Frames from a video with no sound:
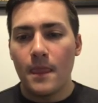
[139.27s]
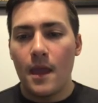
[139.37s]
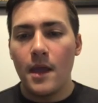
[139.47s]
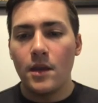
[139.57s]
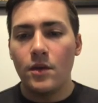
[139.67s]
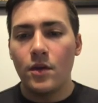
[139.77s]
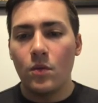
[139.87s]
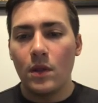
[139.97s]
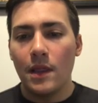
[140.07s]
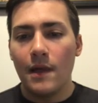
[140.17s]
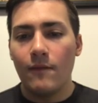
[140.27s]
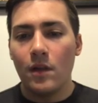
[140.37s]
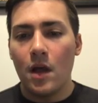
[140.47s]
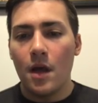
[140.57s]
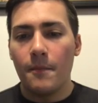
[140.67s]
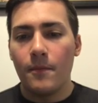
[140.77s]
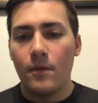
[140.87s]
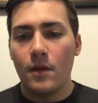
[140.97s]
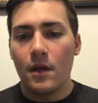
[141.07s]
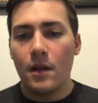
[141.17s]
And you don't level up
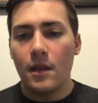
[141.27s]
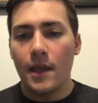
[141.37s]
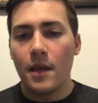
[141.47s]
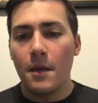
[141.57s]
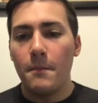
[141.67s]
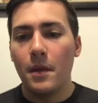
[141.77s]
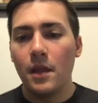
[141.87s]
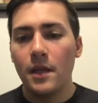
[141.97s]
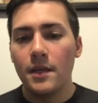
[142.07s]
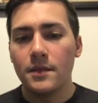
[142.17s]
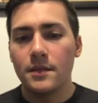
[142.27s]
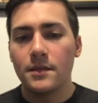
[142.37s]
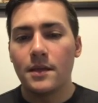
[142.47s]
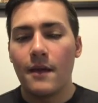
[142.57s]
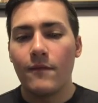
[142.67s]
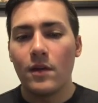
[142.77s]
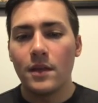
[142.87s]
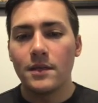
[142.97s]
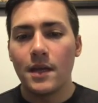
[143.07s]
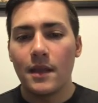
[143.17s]
like abilities and stuff, or at
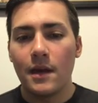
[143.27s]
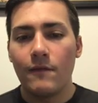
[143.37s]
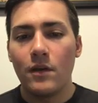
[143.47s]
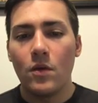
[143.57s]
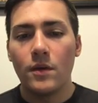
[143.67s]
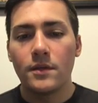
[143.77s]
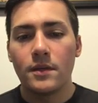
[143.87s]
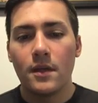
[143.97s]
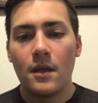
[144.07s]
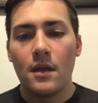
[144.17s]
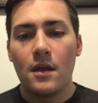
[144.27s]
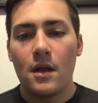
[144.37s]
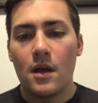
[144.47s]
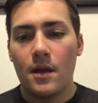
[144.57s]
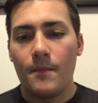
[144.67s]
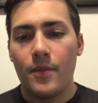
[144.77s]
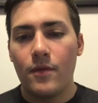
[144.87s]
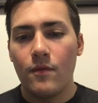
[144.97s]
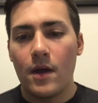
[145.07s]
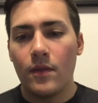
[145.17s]
least not that I've noticed
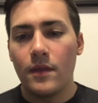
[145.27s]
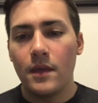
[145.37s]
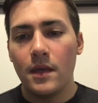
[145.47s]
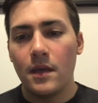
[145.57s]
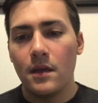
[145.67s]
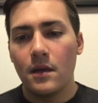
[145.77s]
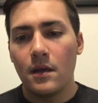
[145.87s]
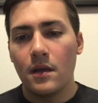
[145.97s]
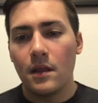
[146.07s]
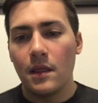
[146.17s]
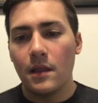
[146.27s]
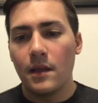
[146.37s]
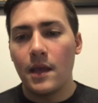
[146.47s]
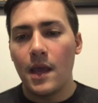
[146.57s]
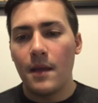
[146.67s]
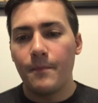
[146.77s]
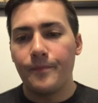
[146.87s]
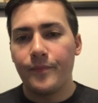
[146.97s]
throughout the game.